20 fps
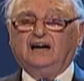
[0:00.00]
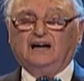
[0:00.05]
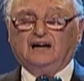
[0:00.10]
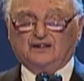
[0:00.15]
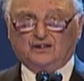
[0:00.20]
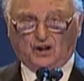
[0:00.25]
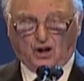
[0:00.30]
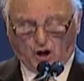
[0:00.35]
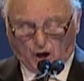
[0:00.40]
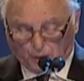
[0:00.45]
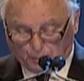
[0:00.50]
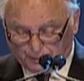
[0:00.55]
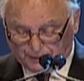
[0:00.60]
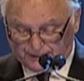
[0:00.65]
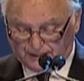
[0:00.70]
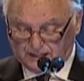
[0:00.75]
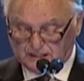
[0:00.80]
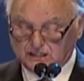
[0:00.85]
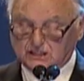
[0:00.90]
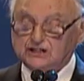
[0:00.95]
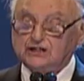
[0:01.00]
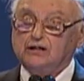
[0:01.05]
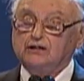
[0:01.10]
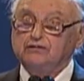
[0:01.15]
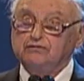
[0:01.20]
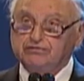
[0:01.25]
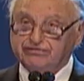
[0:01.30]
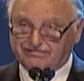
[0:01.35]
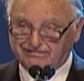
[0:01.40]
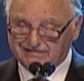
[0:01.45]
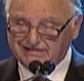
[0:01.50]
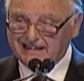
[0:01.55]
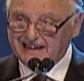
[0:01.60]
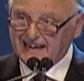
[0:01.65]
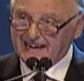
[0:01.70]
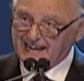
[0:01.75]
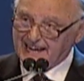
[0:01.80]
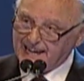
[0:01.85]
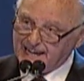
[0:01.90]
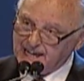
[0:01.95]
an ominous
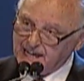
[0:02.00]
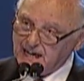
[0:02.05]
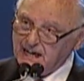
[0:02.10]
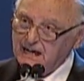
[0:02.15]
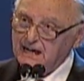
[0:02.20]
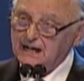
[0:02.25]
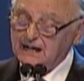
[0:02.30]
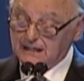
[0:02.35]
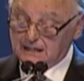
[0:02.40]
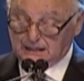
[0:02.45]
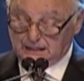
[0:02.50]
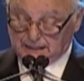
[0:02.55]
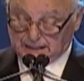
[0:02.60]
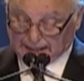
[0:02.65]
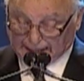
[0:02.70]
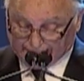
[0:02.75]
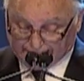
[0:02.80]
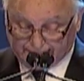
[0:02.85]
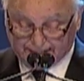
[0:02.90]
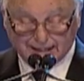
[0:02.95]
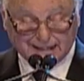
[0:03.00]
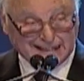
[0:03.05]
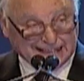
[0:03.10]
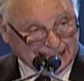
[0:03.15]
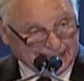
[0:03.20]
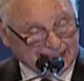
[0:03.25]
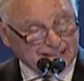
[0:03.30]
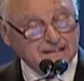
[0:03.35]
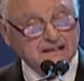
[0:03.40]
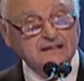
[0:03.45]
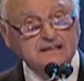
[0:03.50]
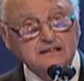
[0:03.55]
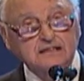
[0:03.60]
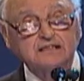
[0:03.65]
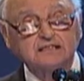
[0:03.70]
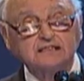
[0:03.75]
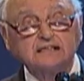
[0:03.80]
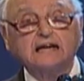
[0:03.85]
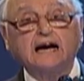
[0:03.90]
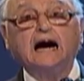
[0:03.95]
gray like a leaden
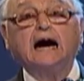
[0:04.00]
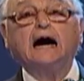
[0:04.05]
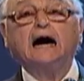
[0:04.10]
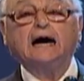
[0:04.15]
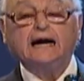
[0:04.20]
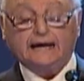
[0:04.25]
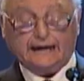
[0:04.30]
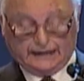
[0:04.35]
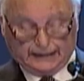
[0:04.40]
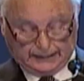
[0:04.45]
sky.